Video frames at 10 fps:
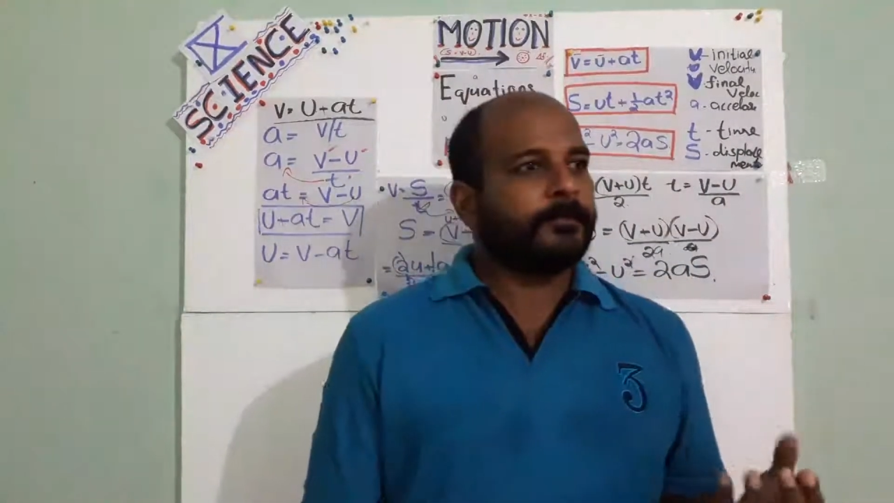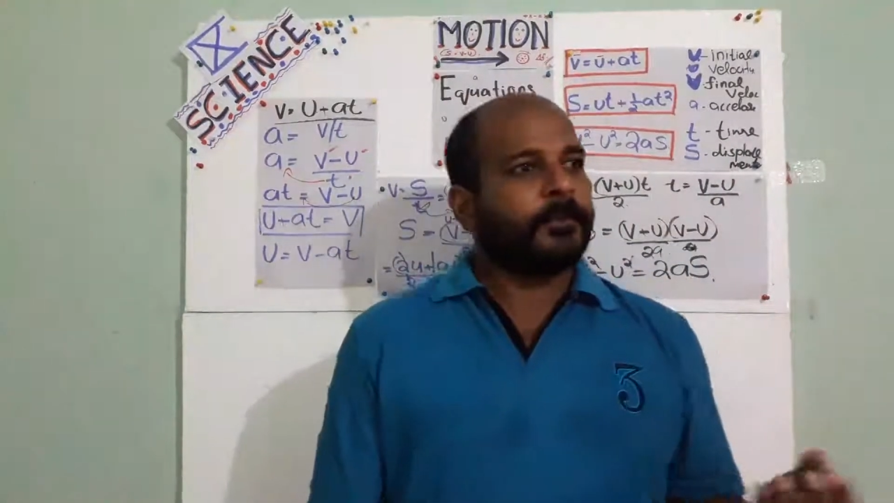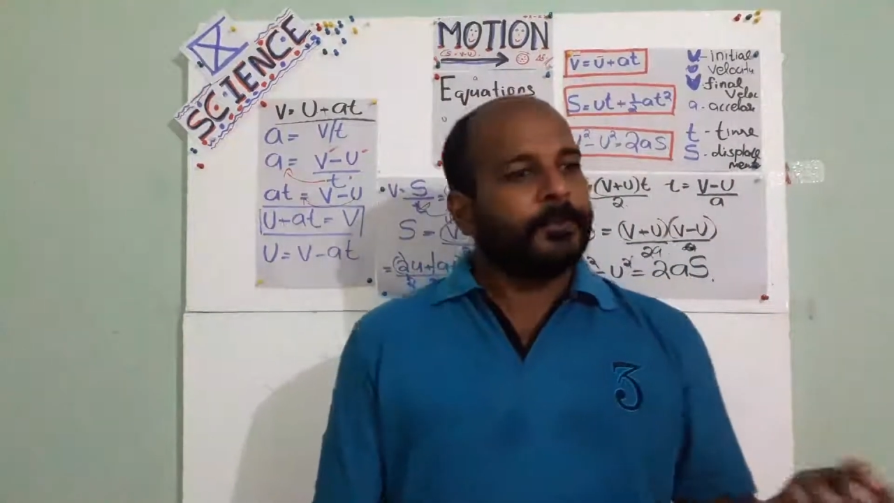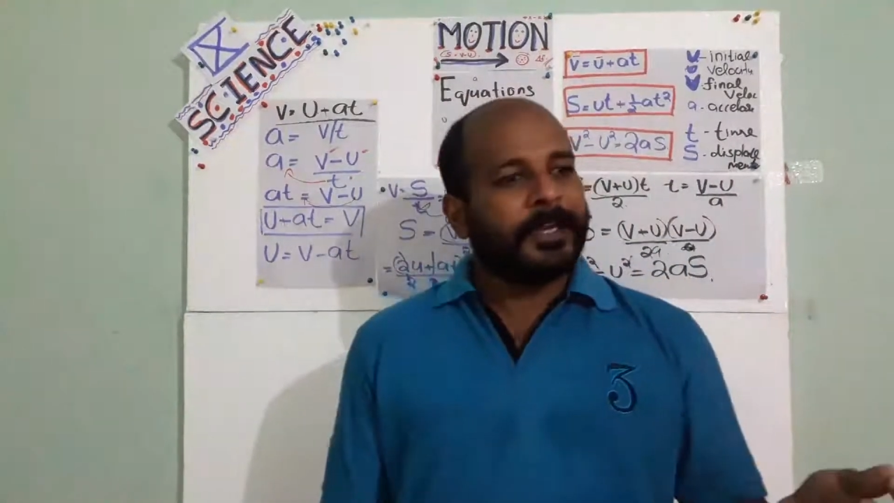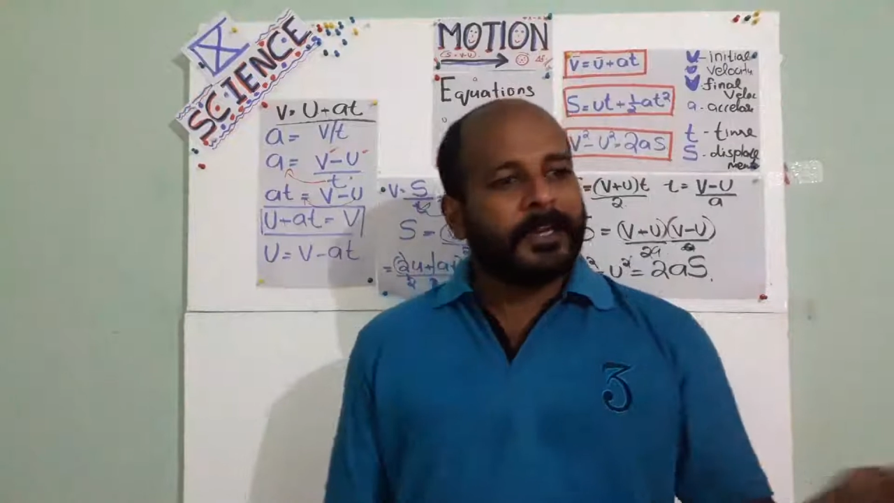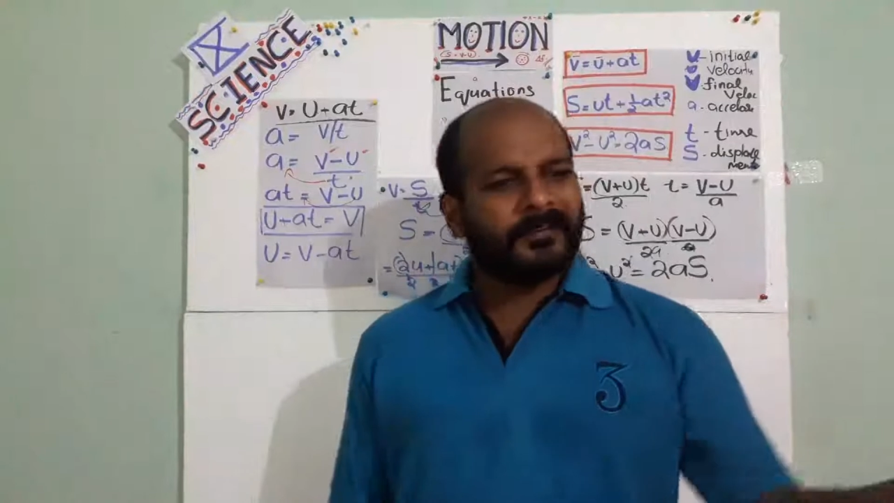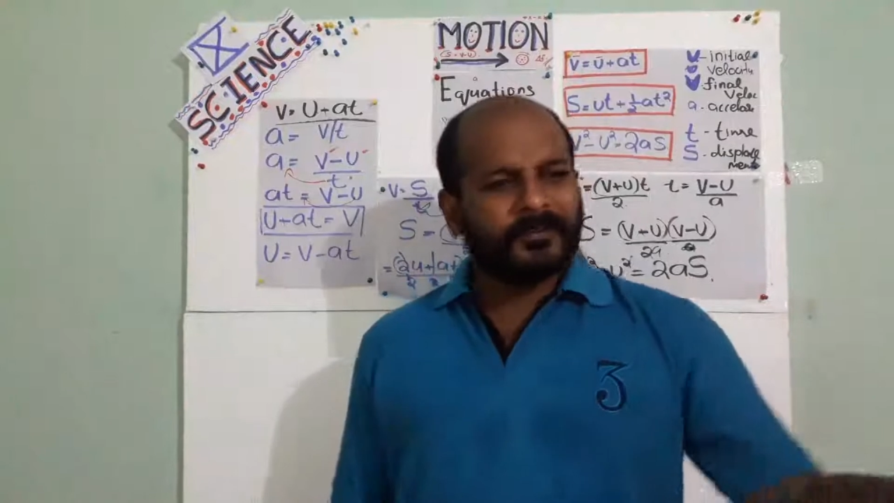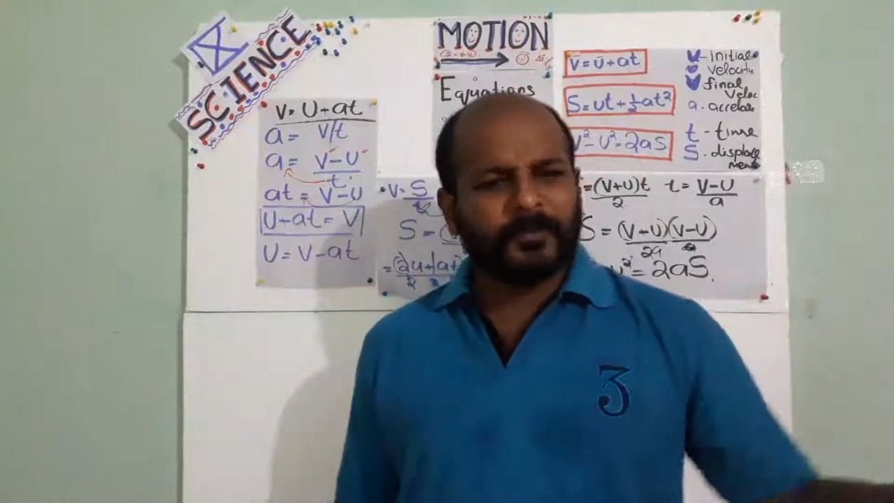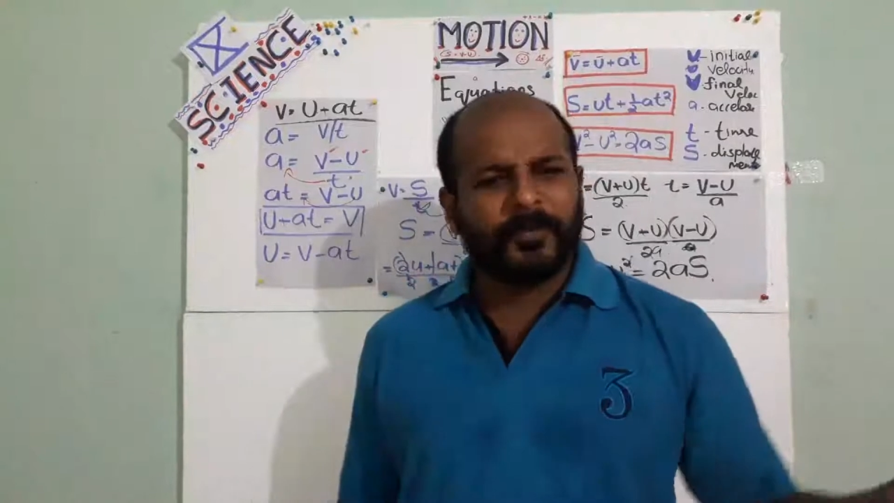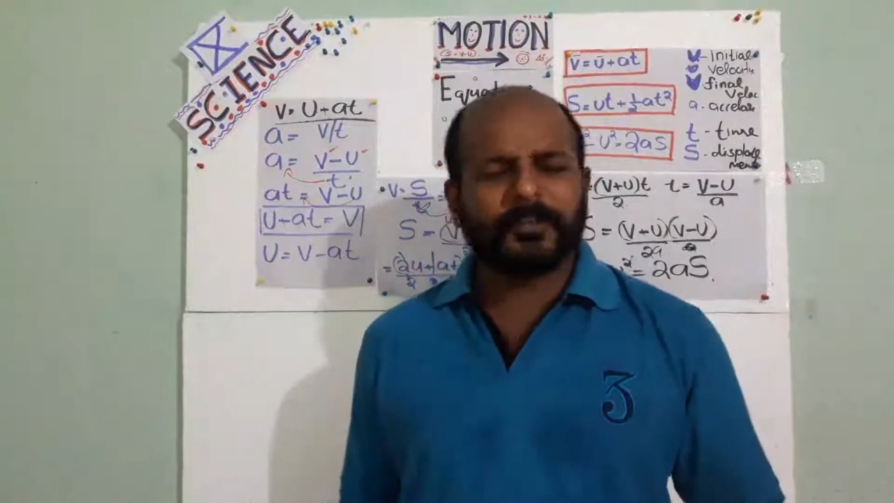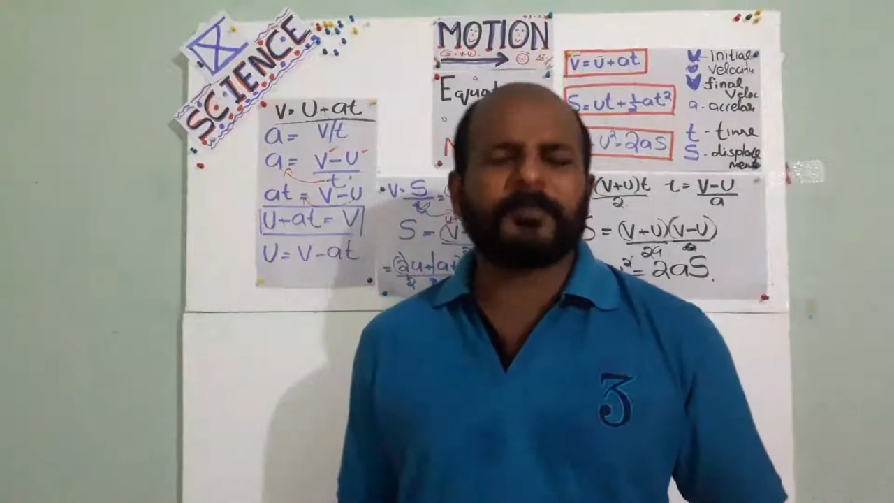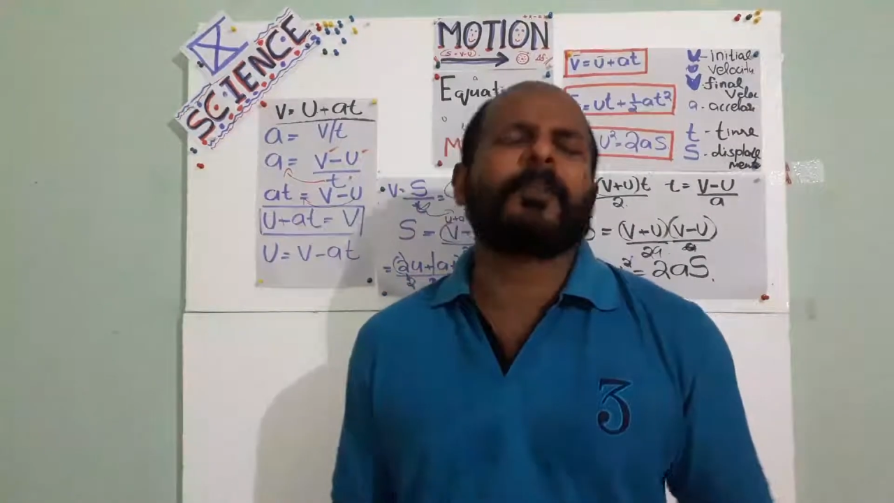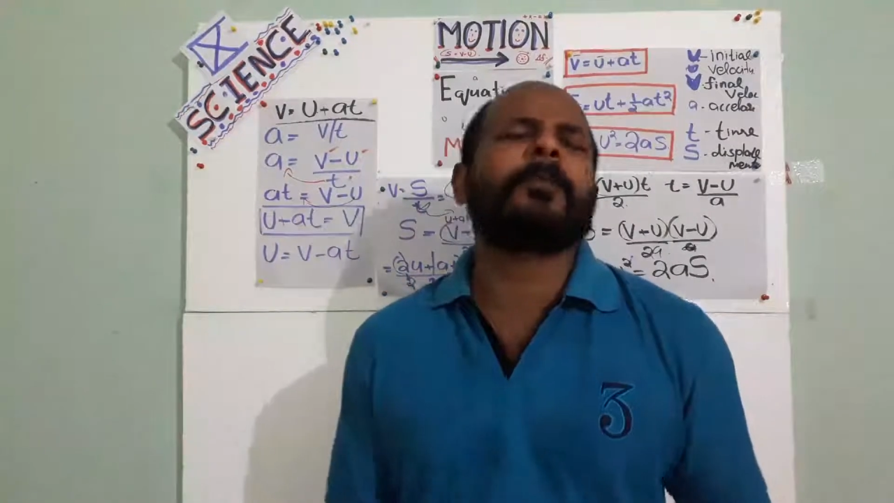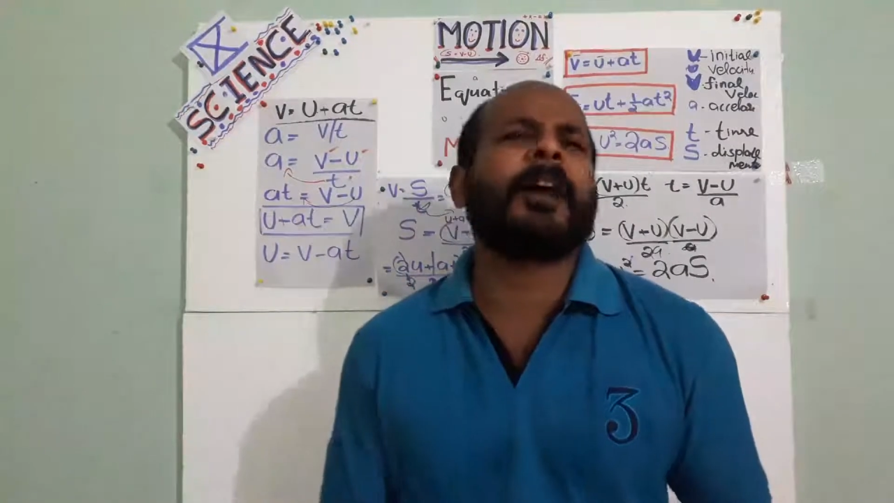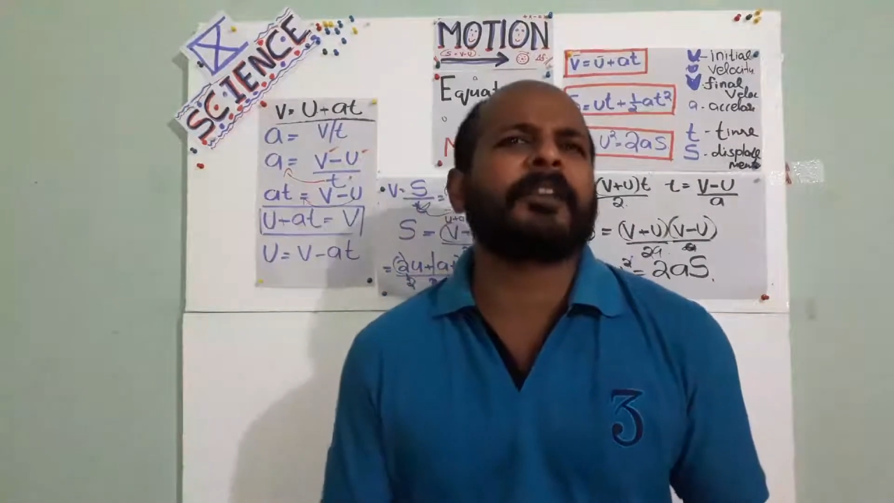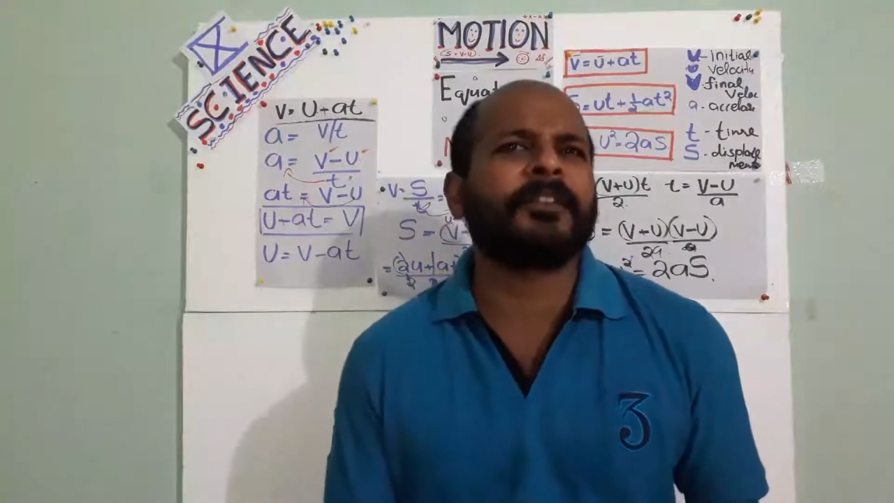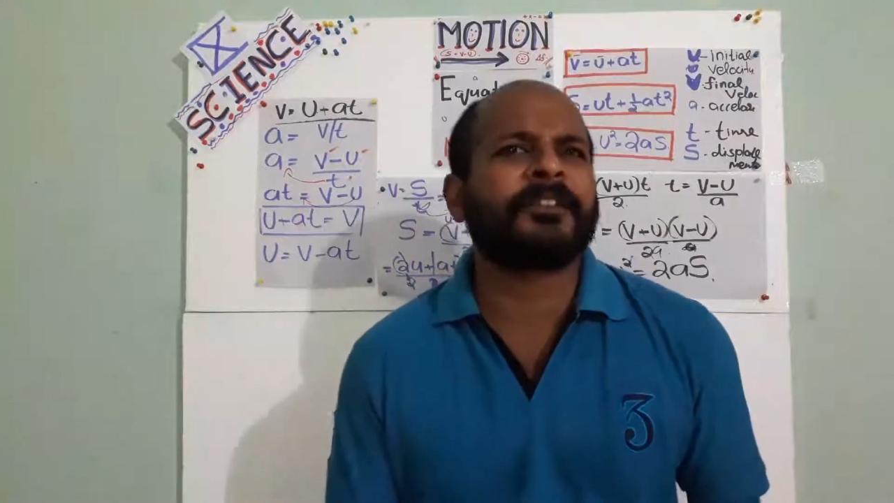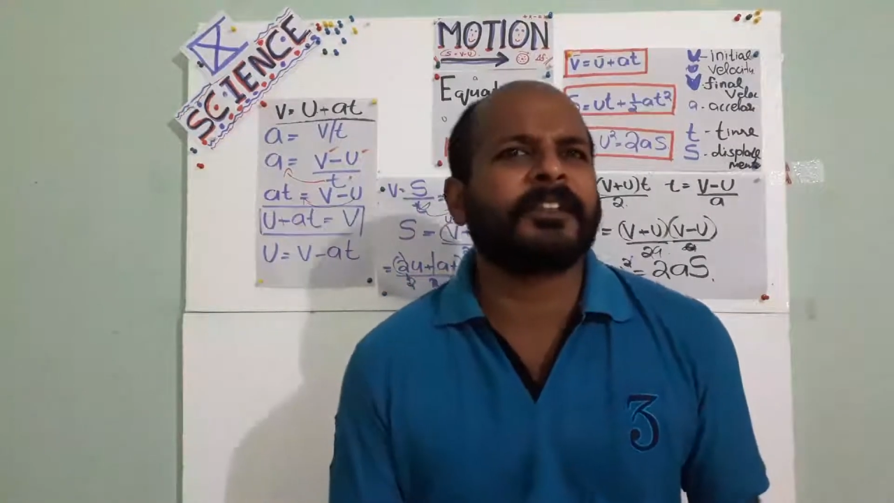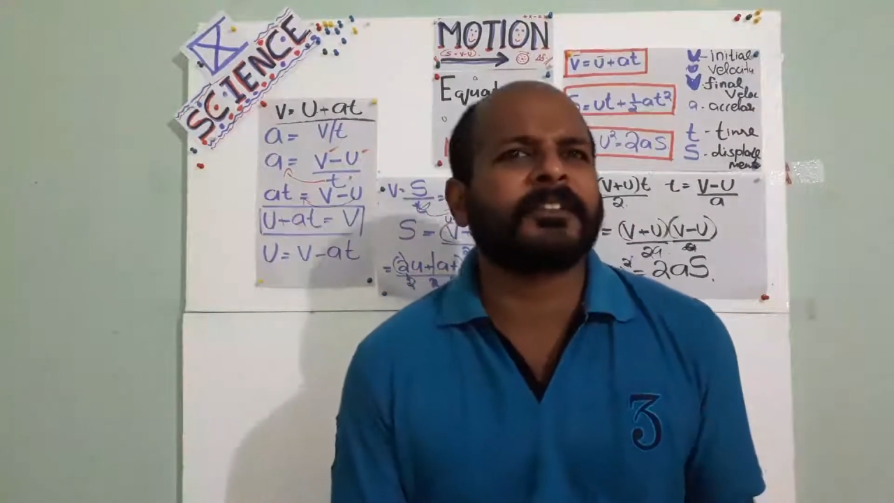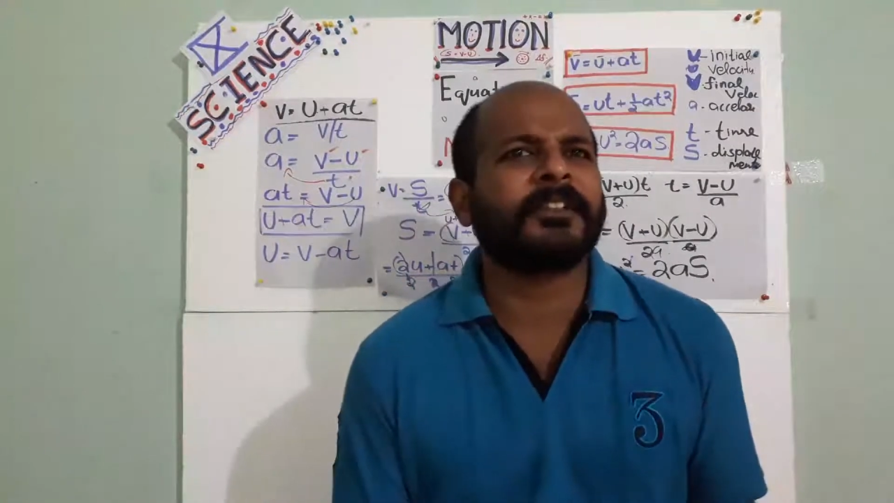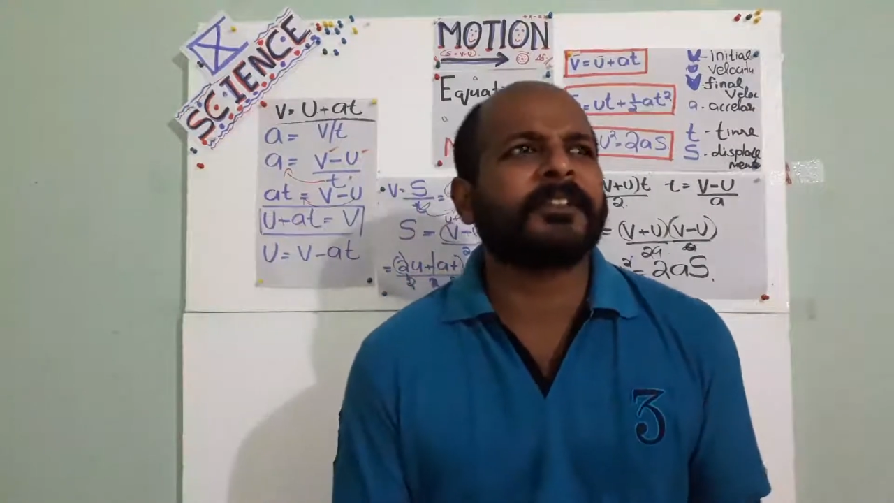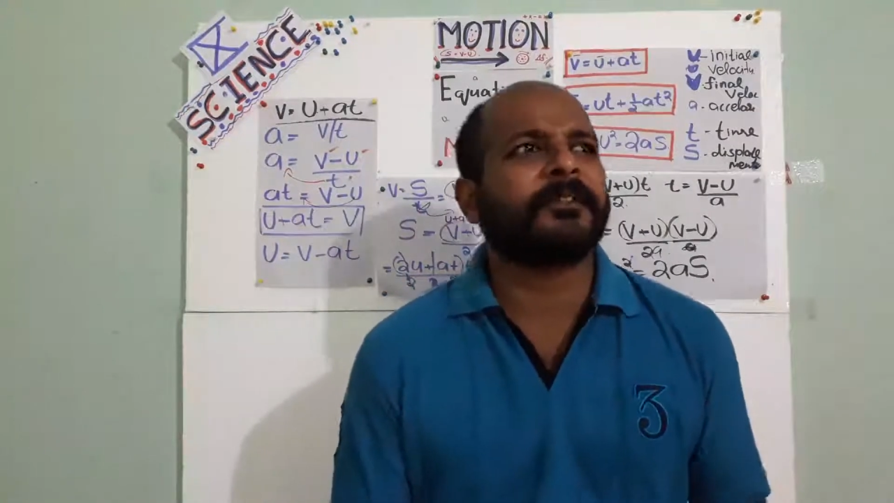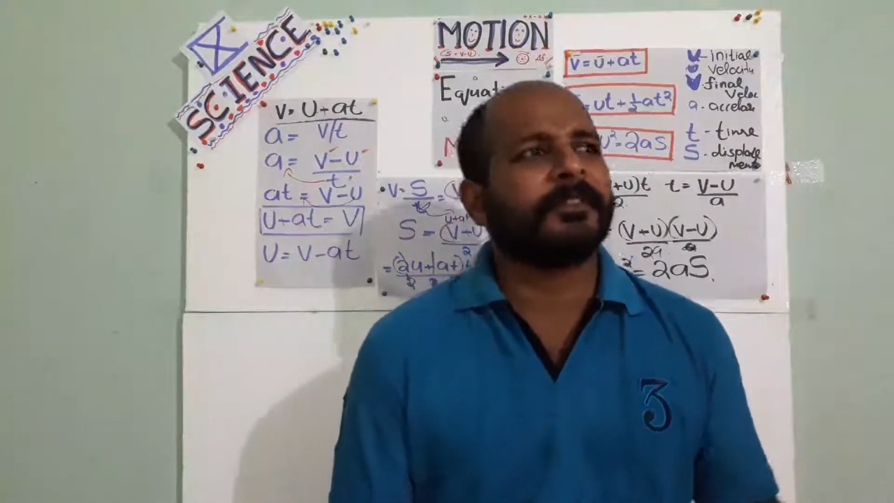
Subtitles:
We have small batteries are there.